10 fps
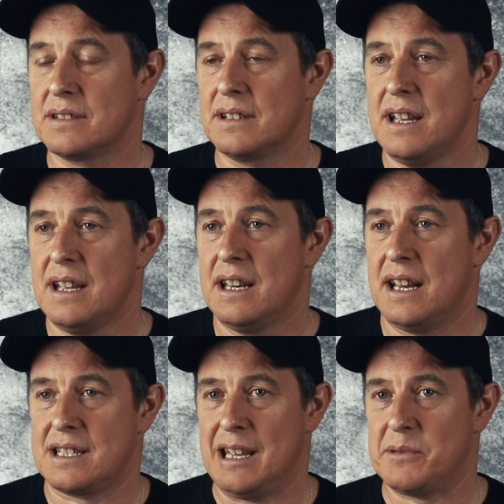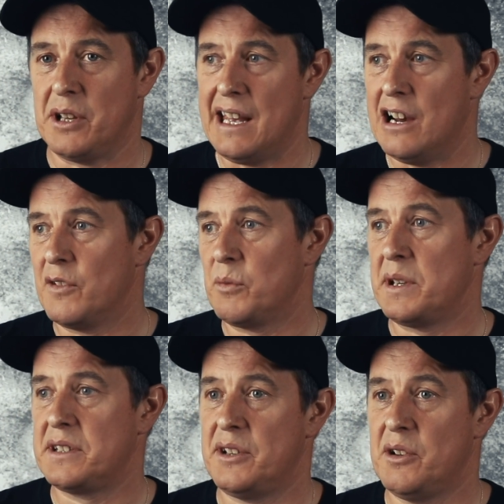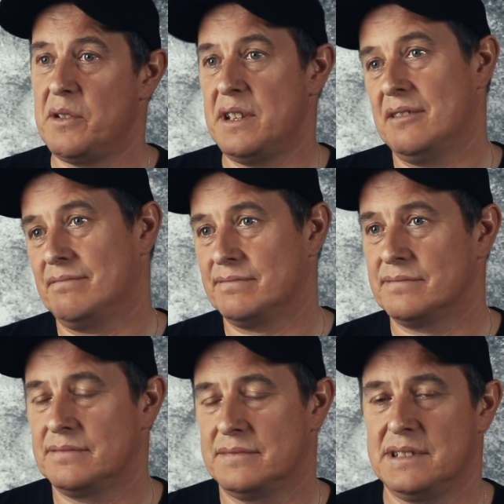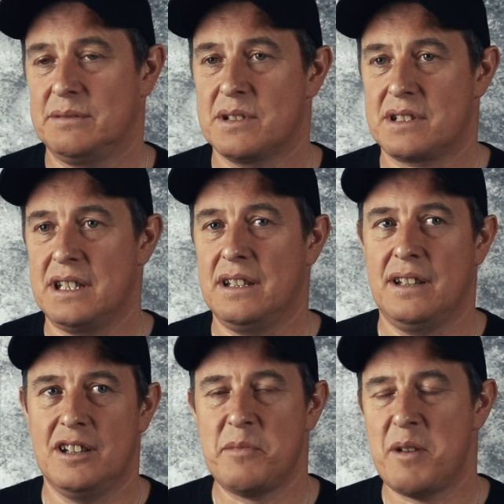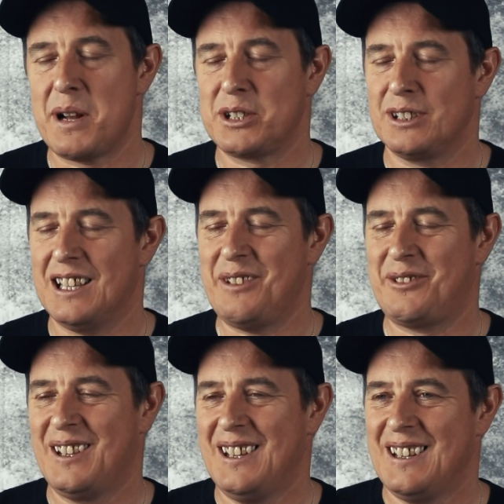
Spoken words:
So, and I slept on that over the winter knowing that there was still a little bit of magic left.